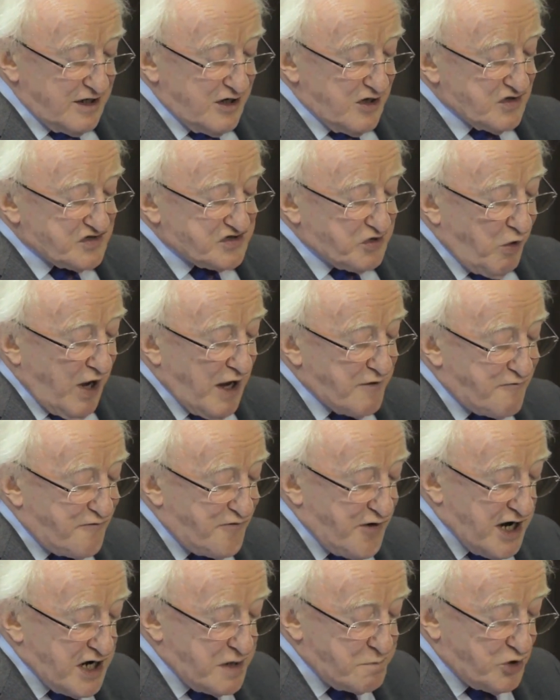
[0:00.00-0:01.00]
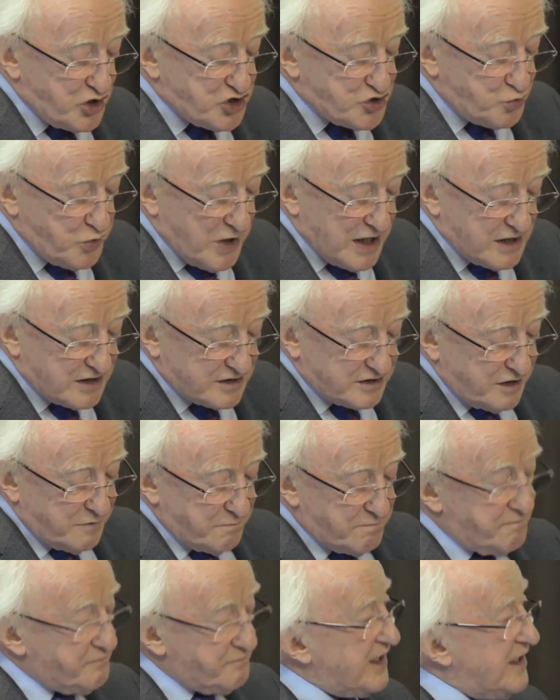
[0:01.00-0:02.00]
So I very much welcome
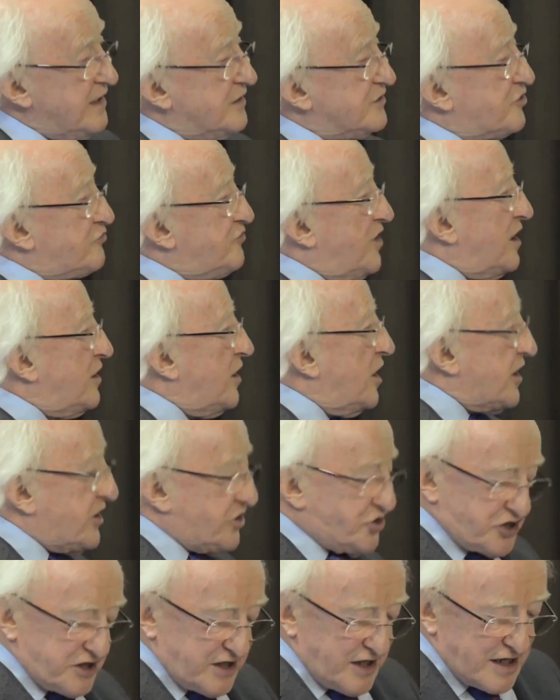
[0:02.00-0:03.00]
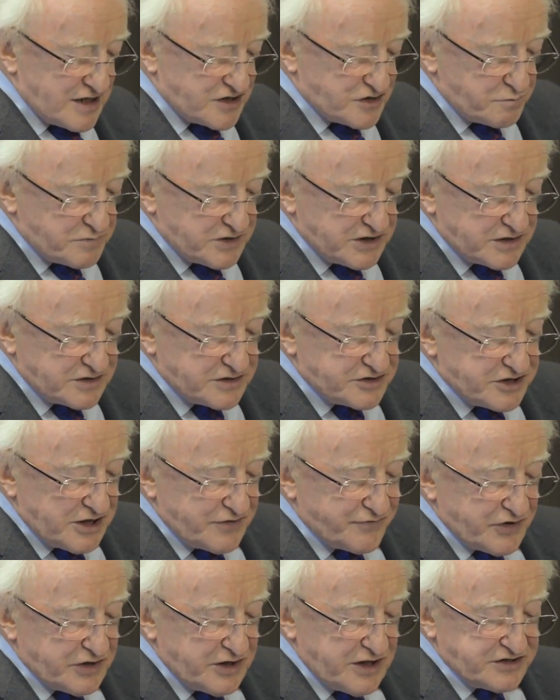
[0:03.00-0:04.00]
the Royal Irish Academy
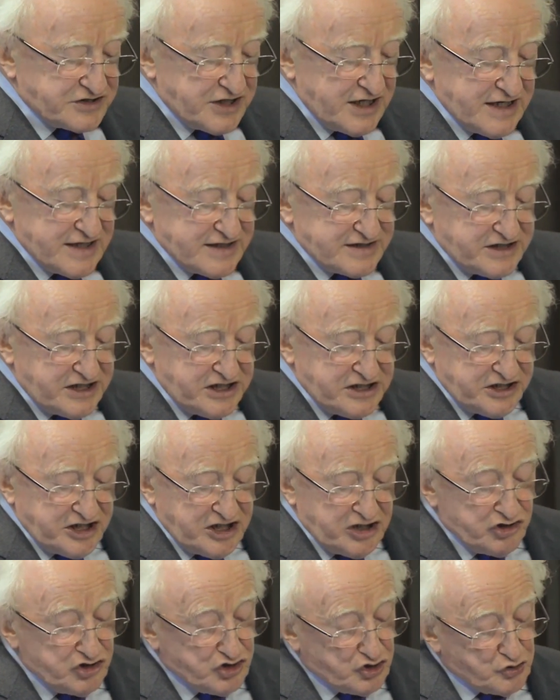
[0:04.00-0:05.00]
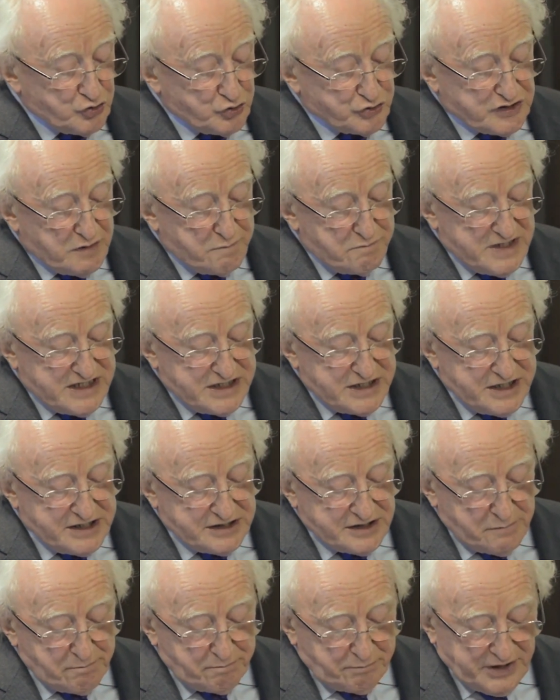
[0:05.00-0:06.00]
endeavour at thinking through the
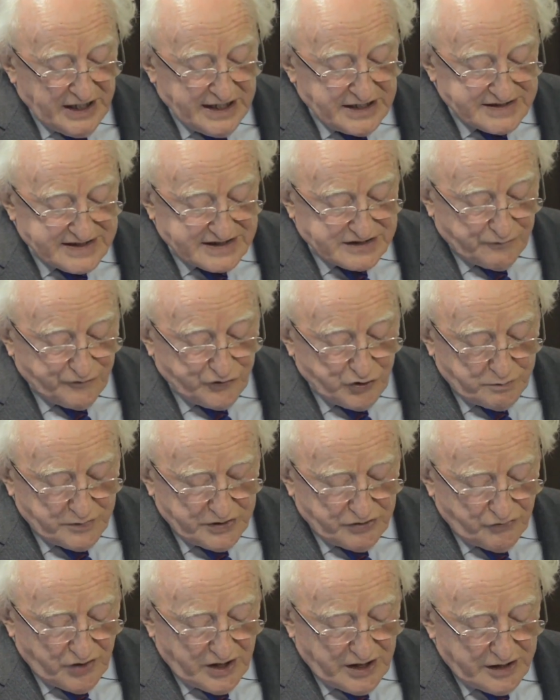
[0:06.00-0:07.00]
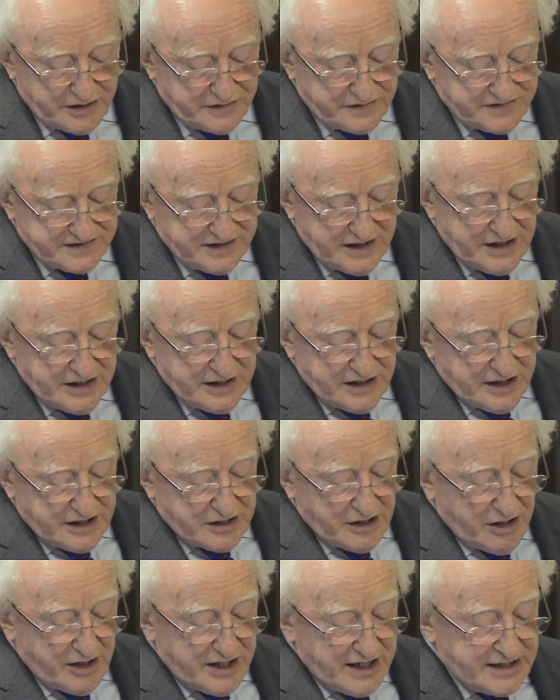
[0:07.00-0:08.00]
meaning and place of human rights in
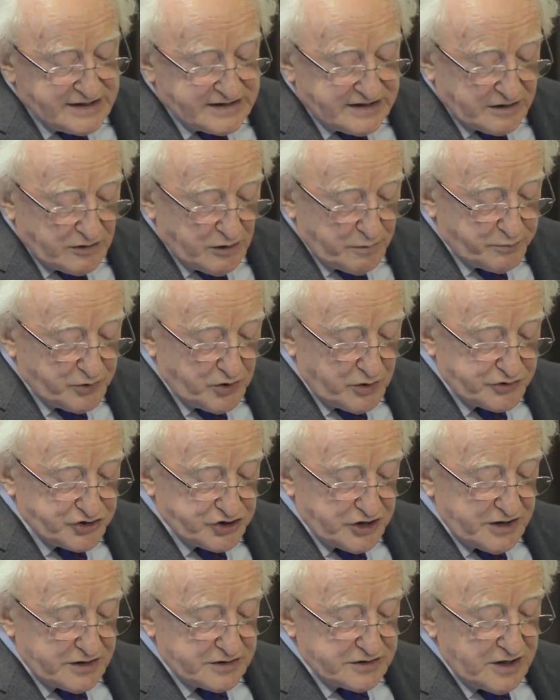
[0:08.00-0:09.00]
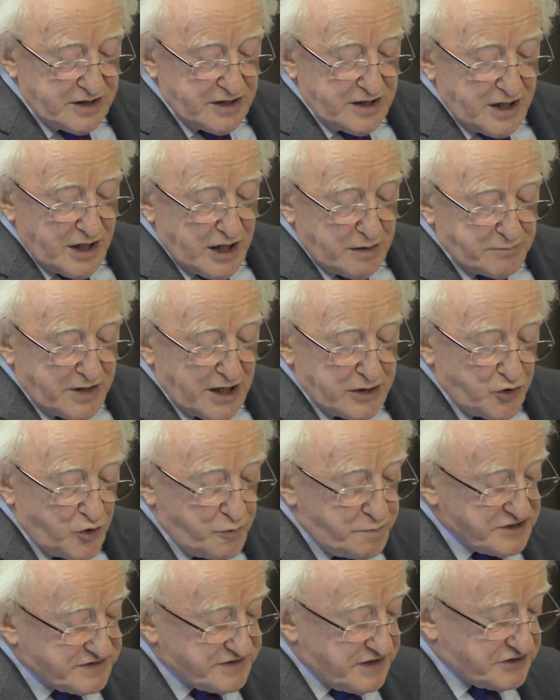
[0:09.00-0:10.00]
our ethical project, and my
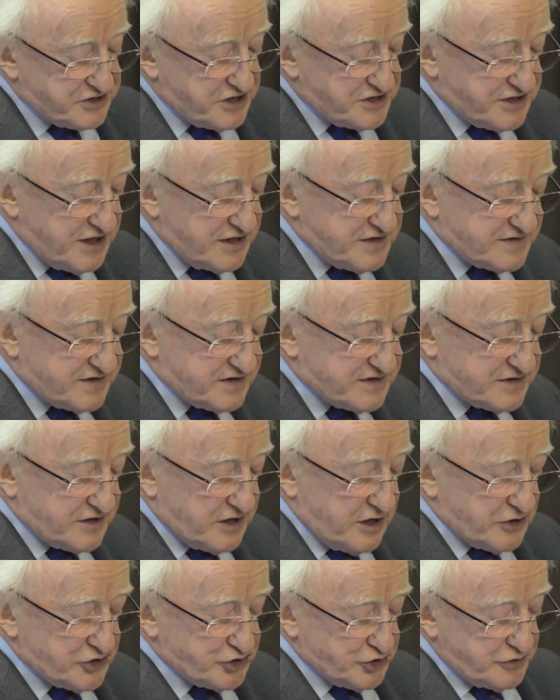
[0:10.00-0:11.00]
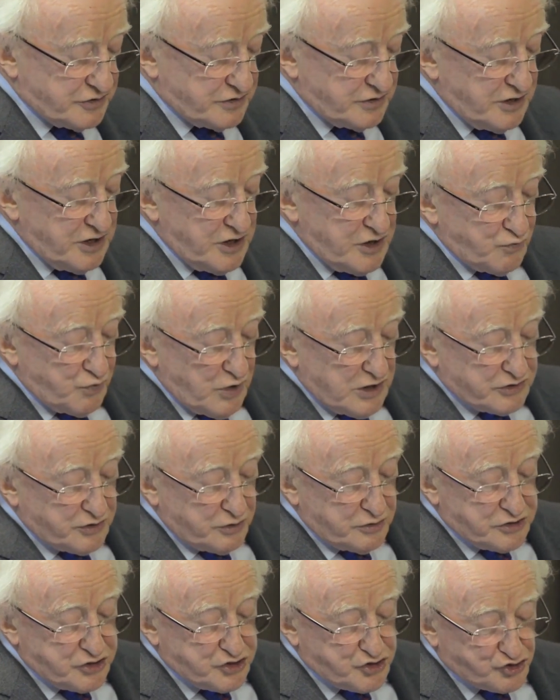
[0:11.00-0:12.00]
hope is that today's discussion will
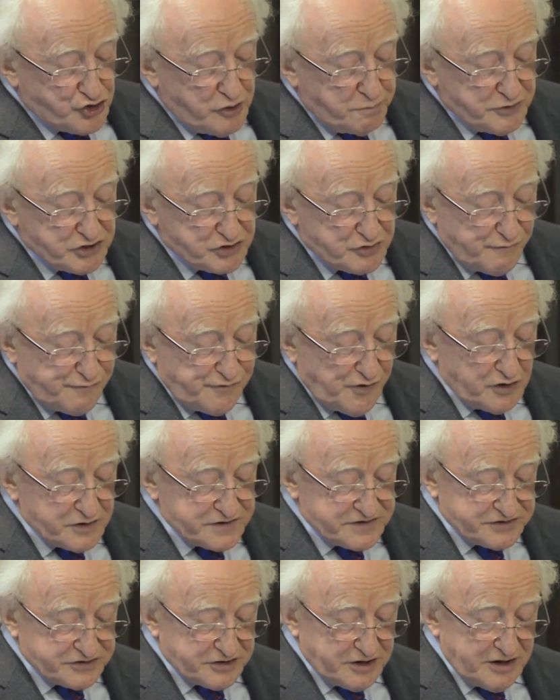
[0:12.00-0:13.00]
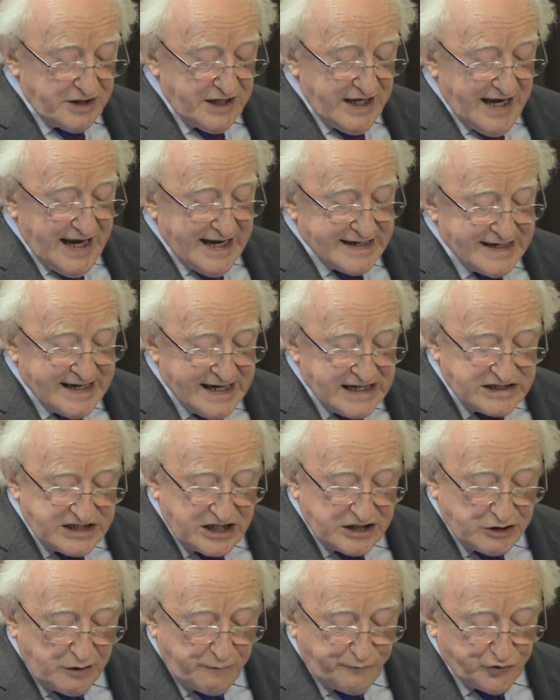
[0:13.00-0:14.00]
contribute to foster an
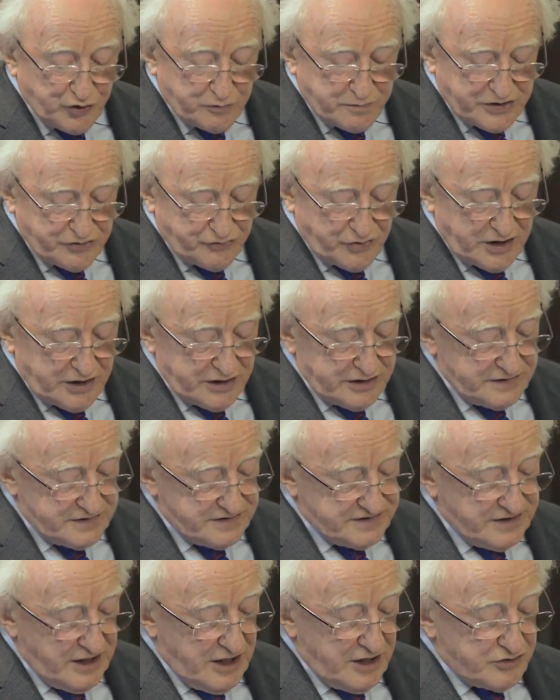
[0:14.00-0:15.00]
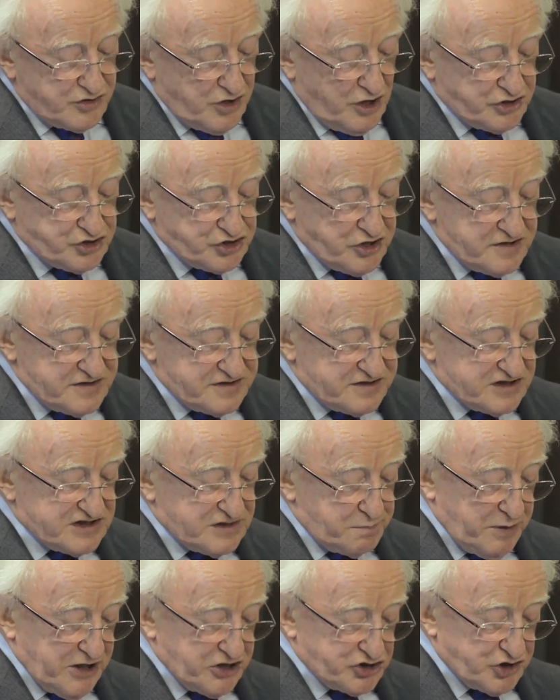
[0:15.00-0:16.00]
ethic of human rights, not just as
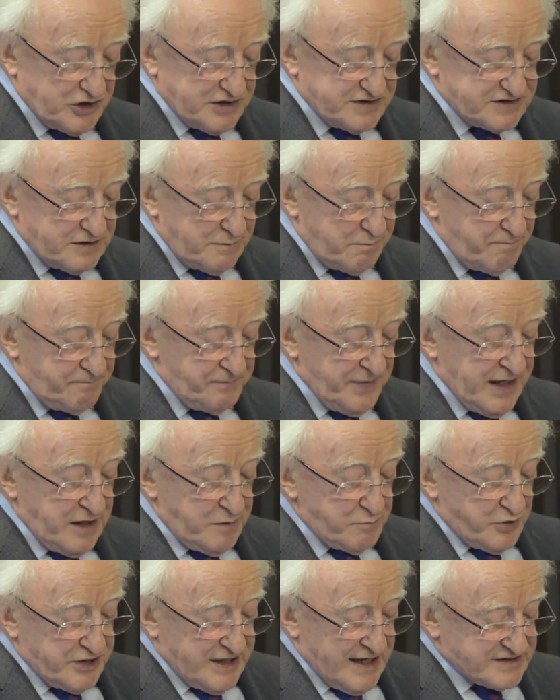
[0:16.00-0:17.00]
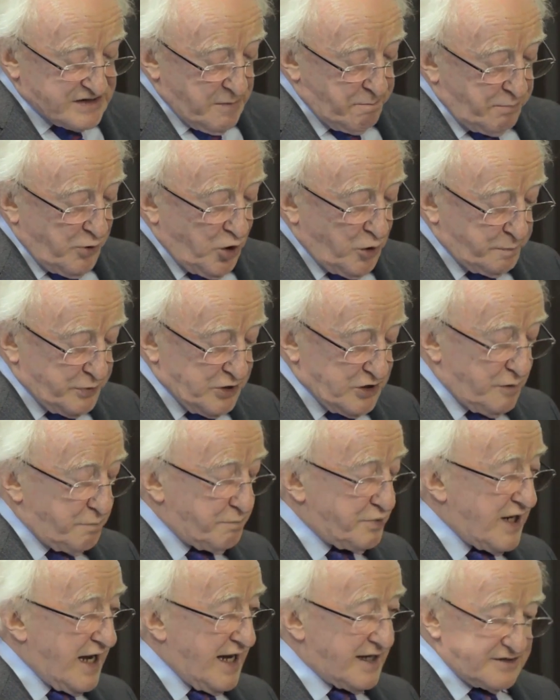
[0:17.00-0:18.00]
specialism, but as a popular
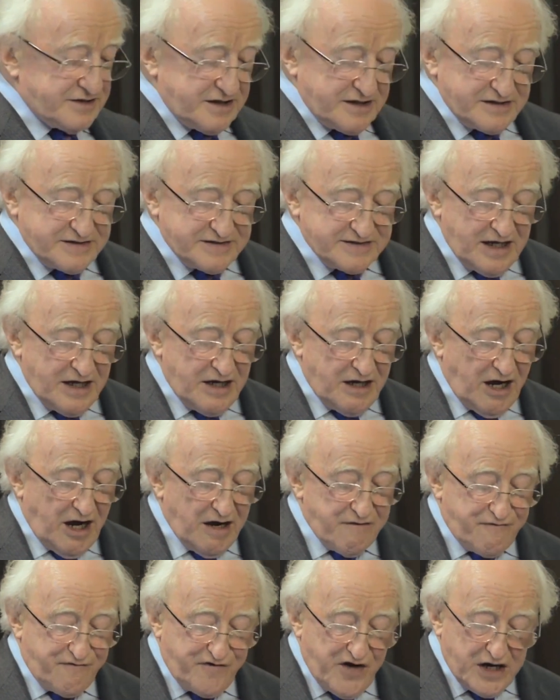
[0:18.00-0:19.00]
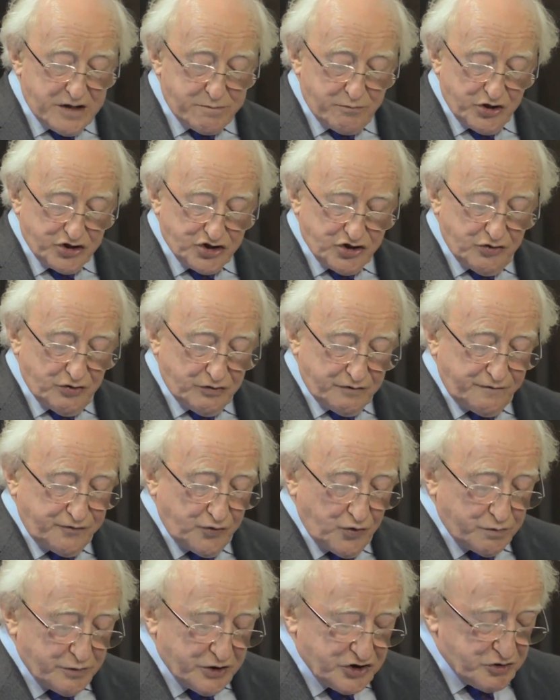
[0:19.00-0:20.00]
practice. I very much look
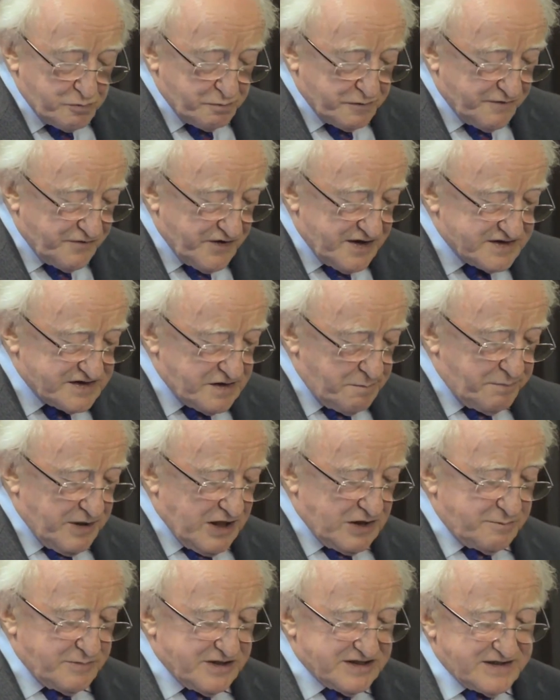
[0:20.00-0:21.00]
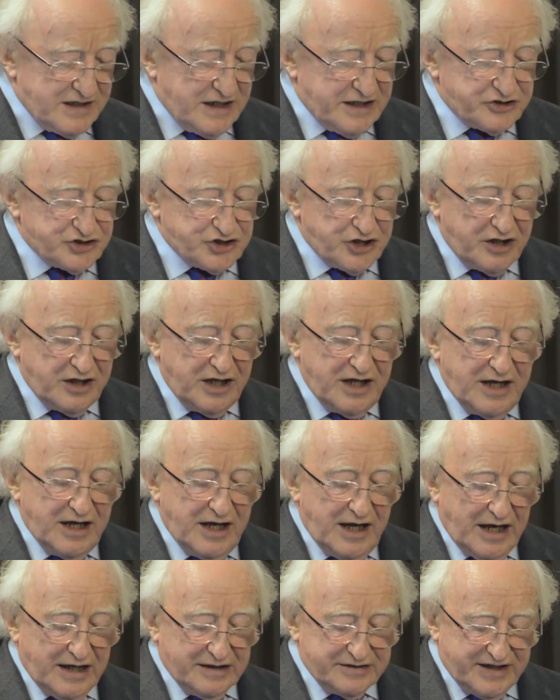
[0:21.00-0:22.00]
forward to Professor Bellamy's lecture,
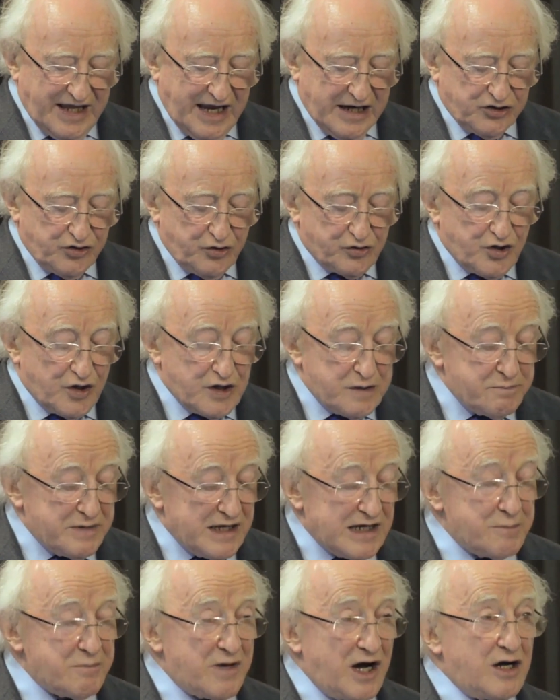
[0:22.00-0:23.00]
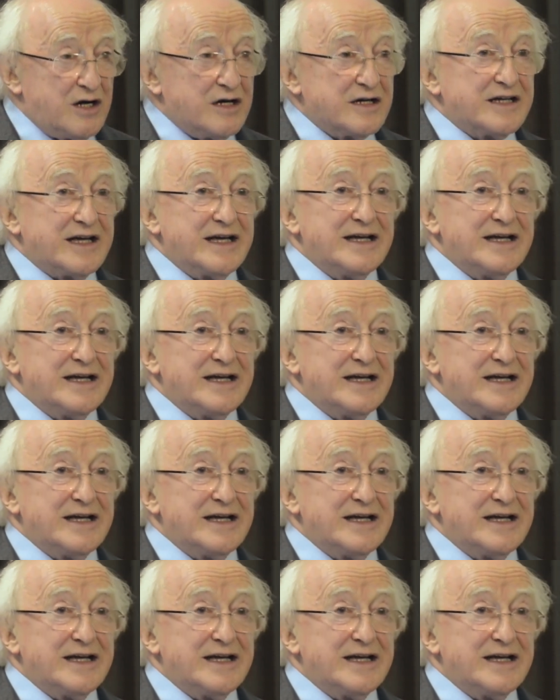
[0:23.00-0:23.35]
and thank you. Go to Milamar.